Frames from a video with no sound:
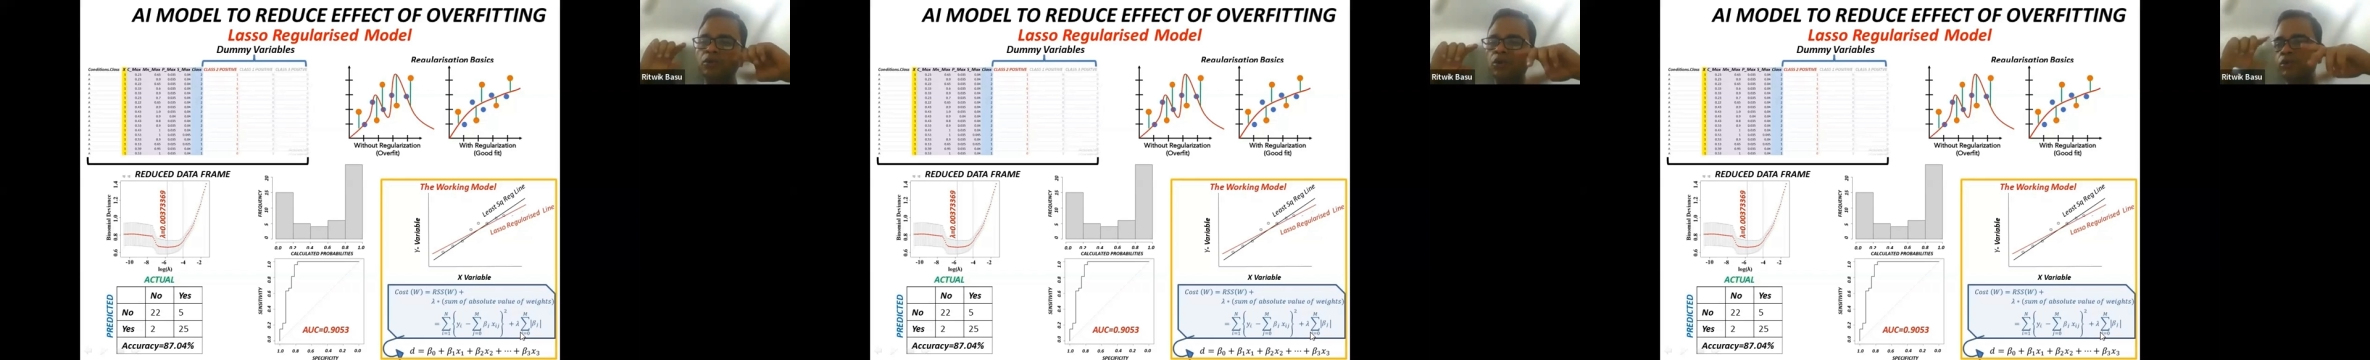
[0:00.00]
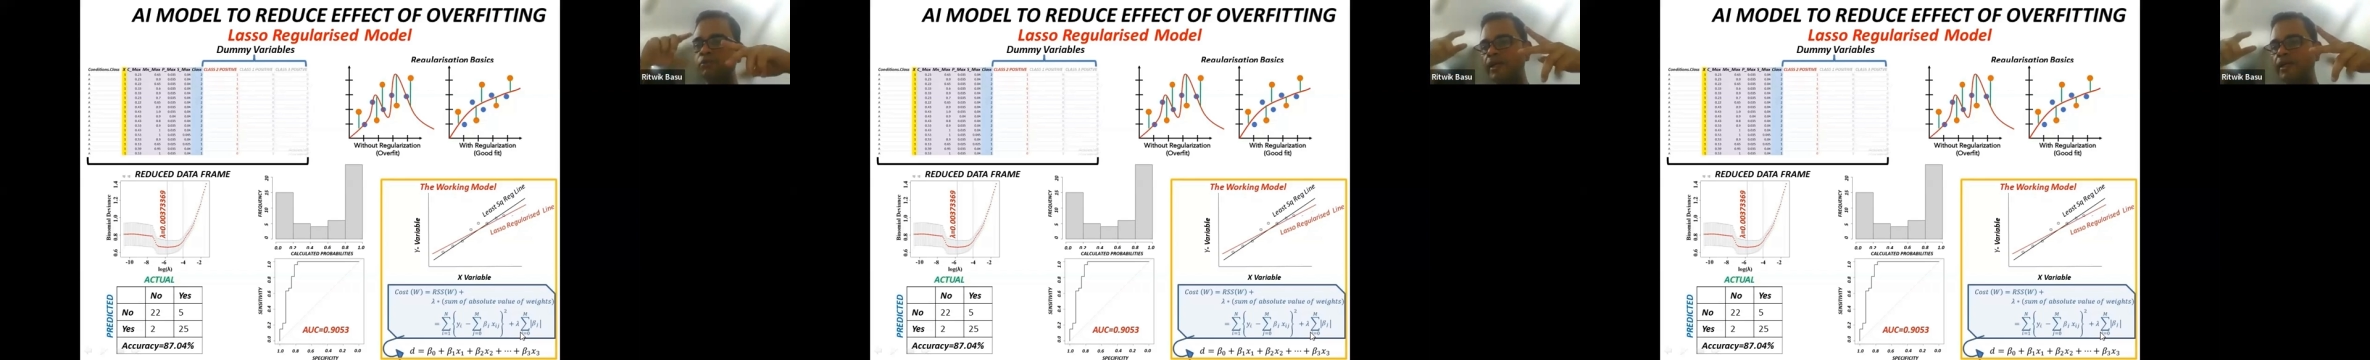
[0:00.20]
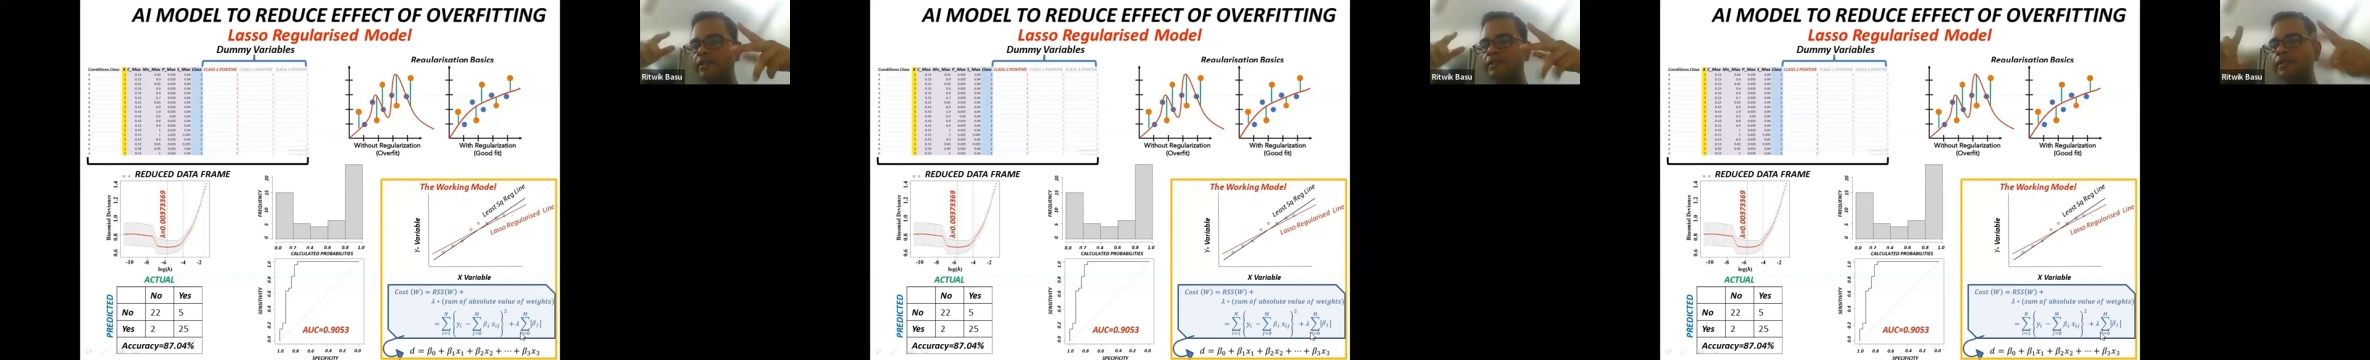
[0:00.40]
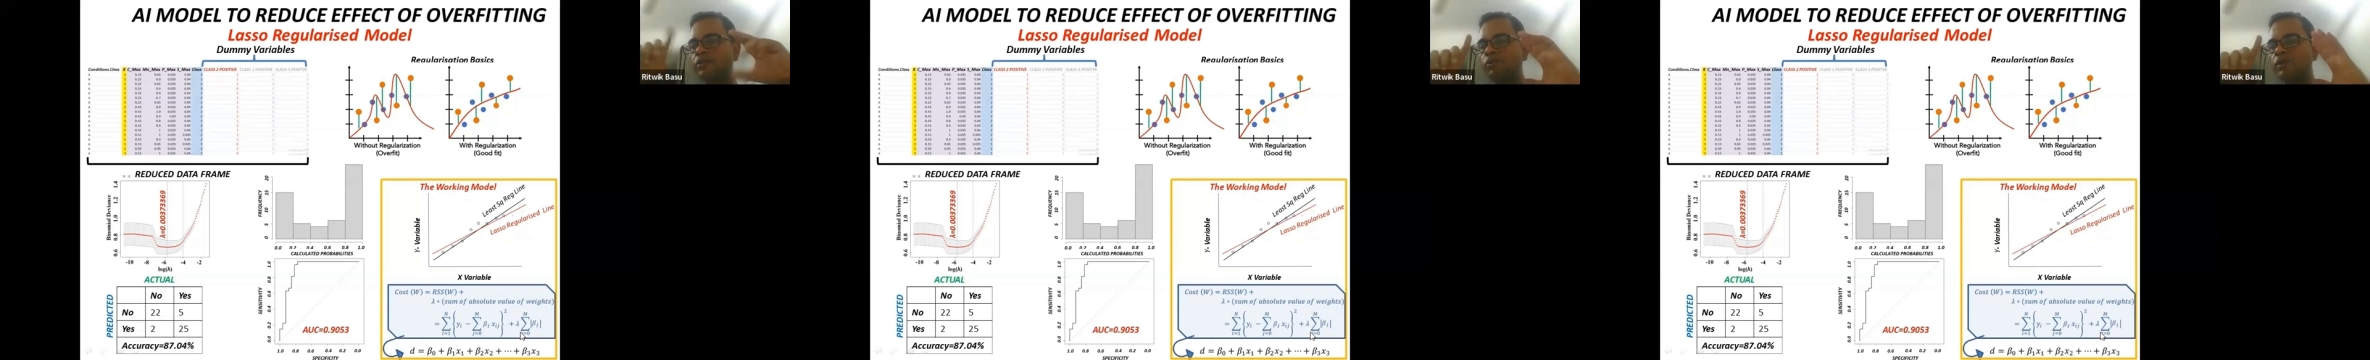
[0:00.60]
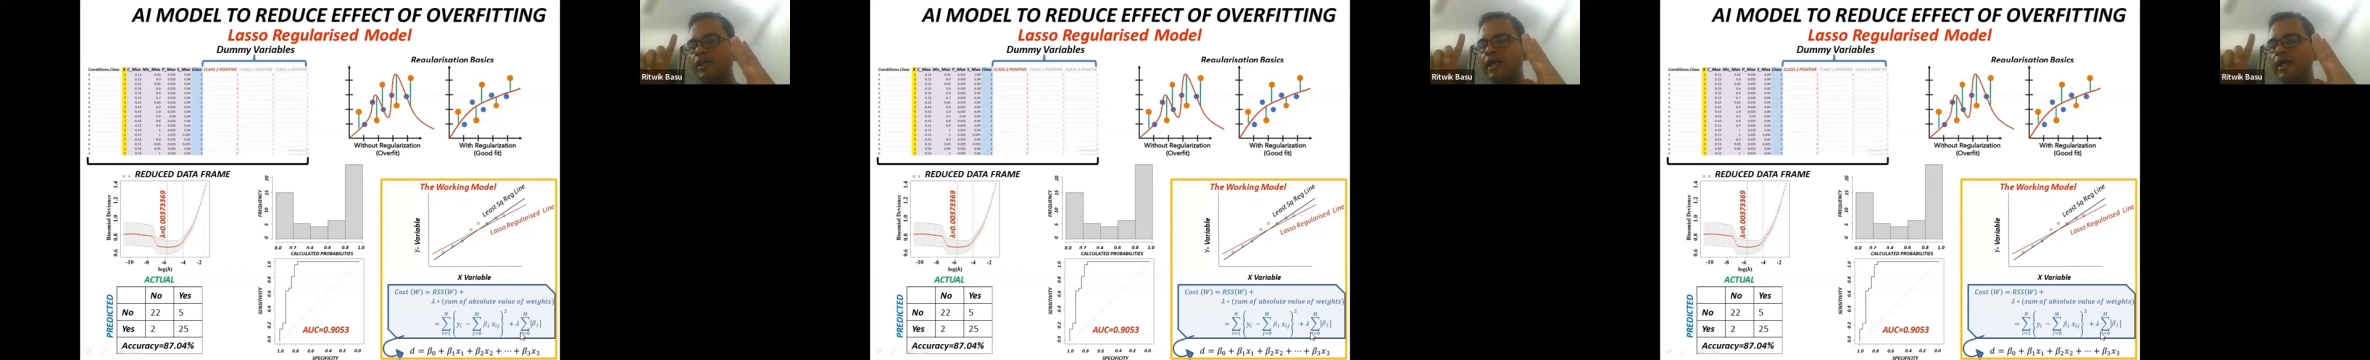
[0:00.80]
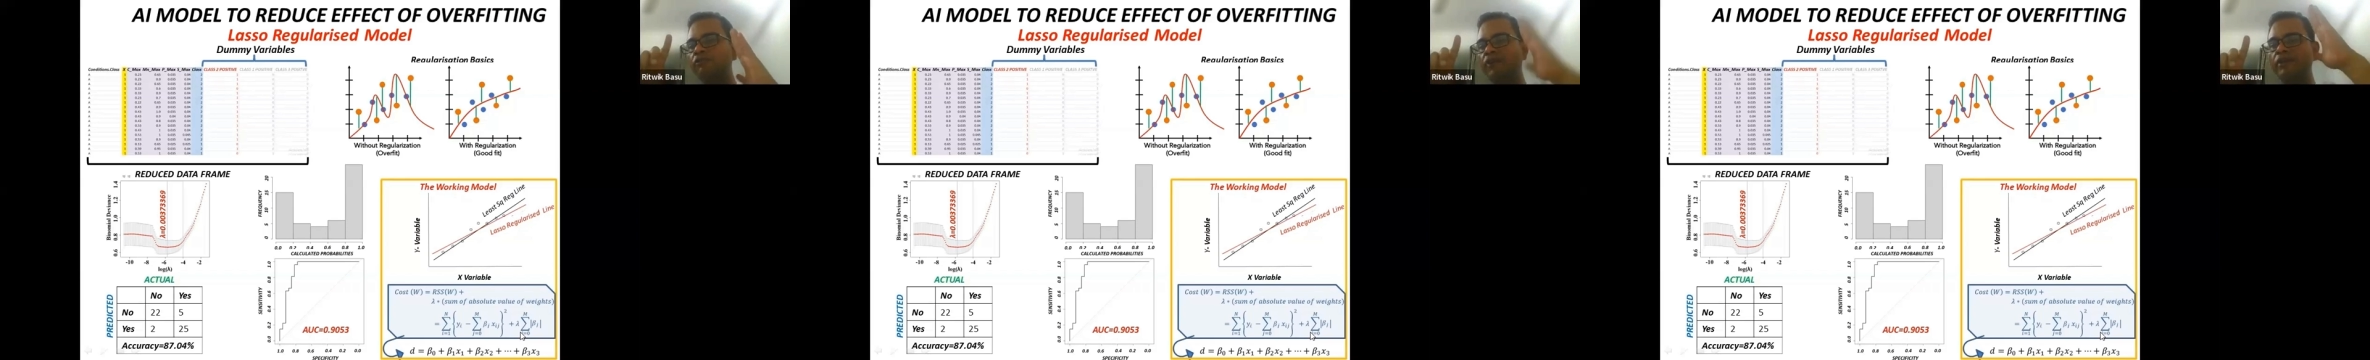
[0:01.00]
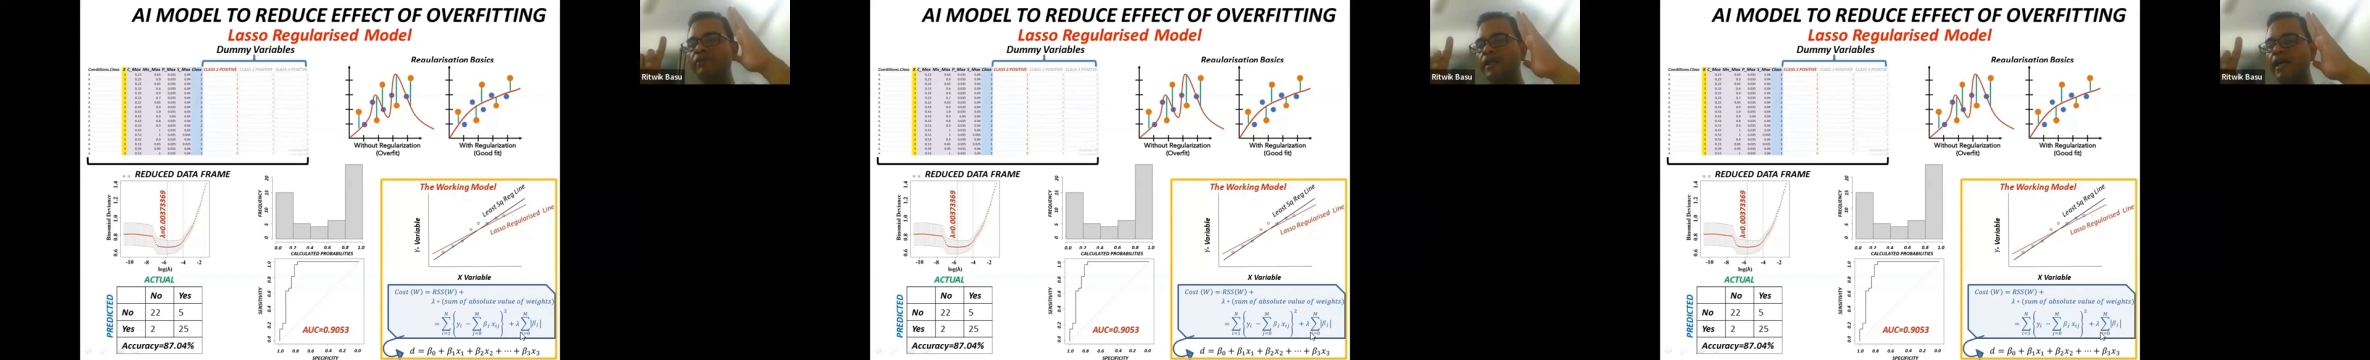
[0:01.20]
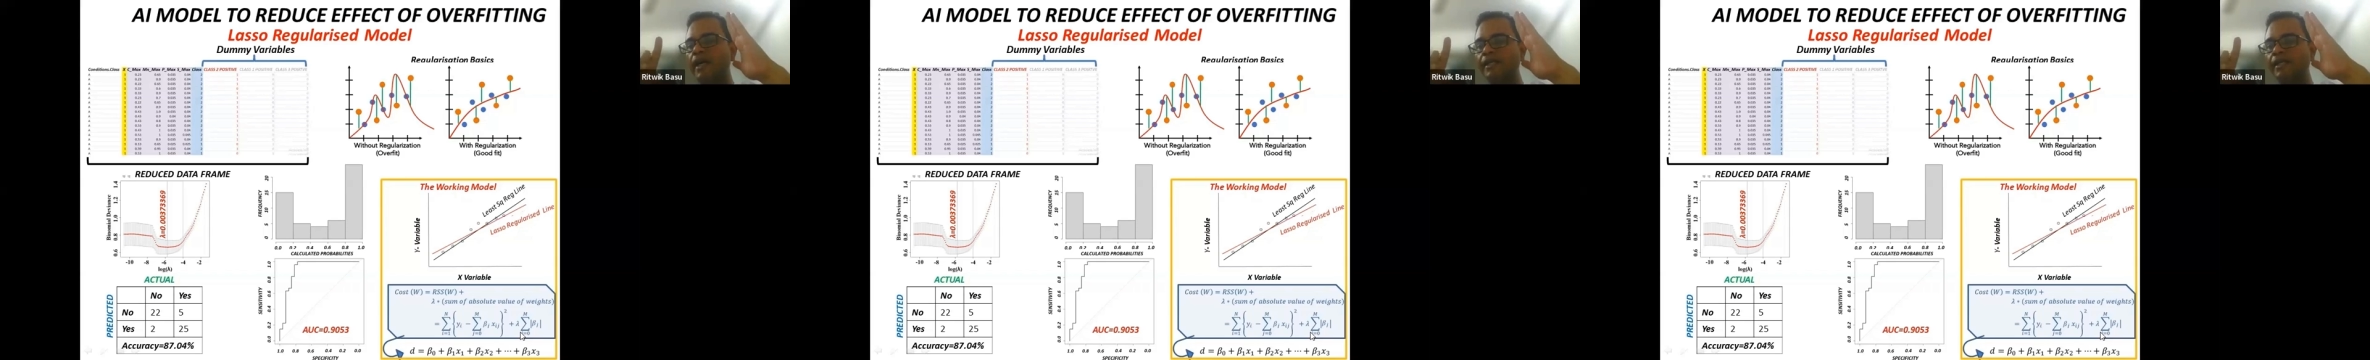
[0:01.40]
those predictors which had a very,
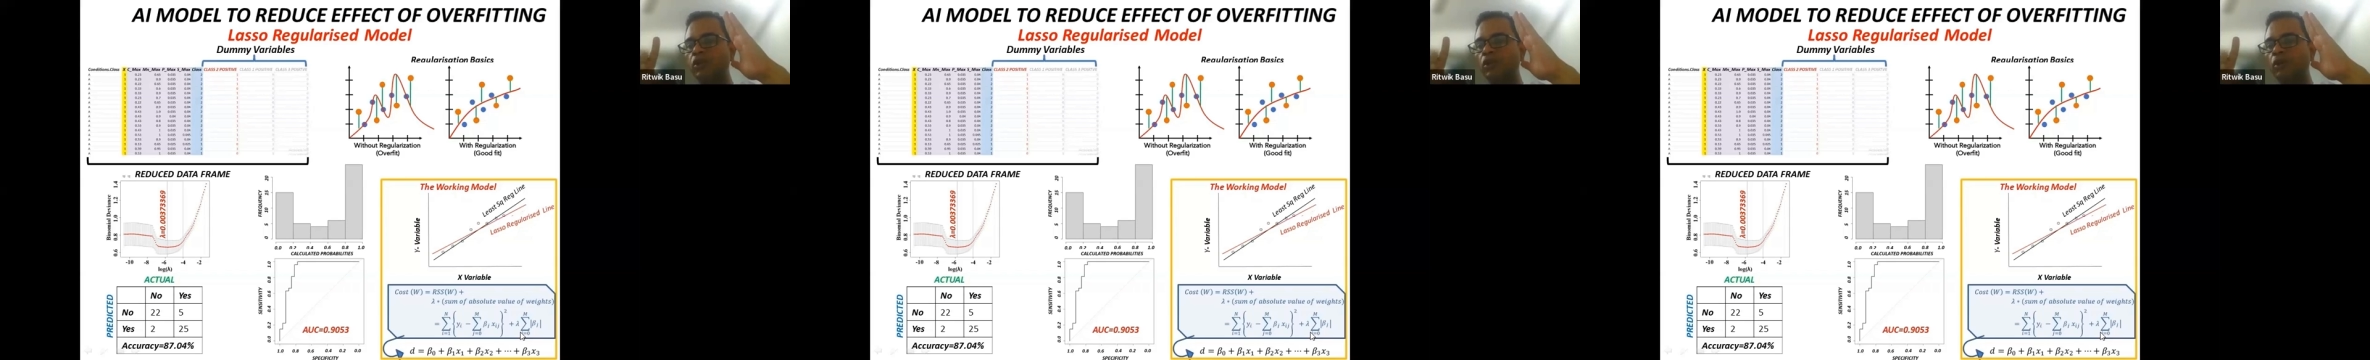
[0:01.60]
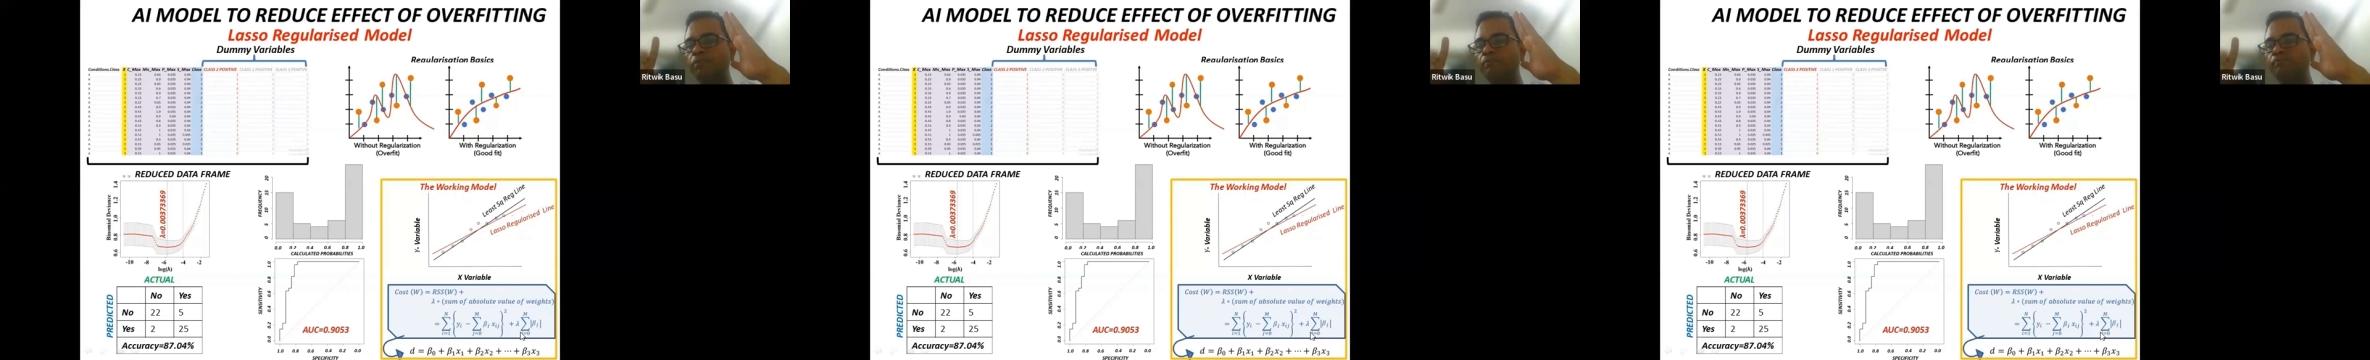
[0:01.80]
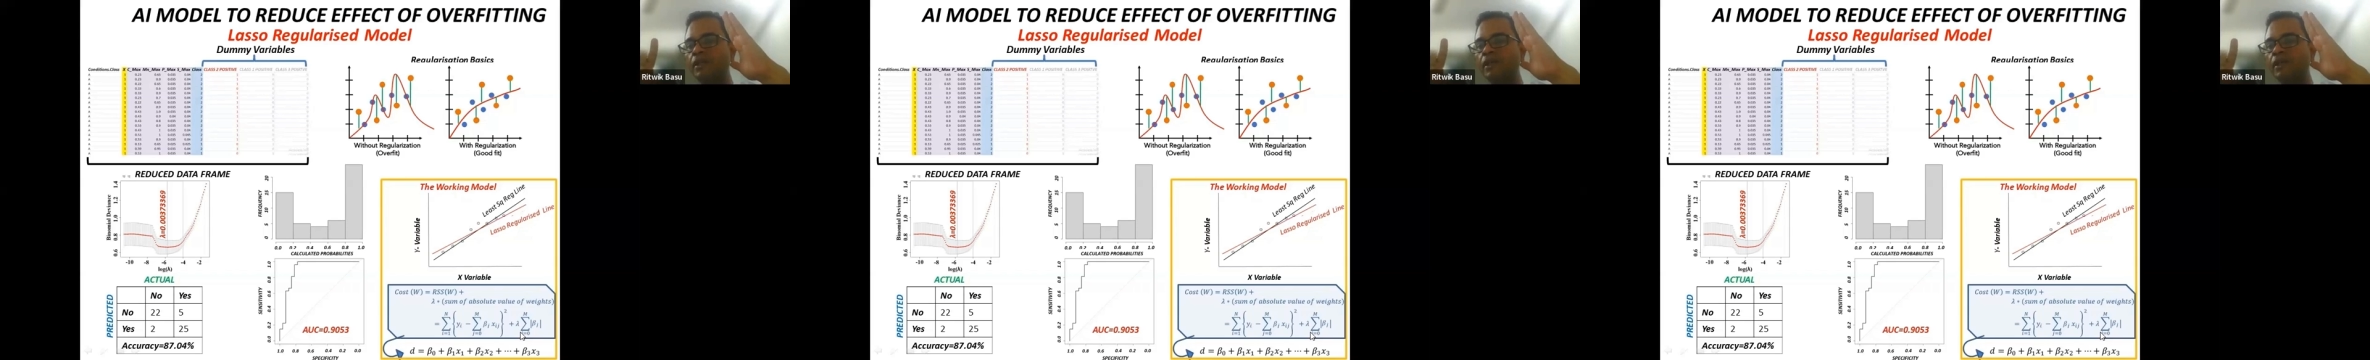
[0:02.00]
very high slope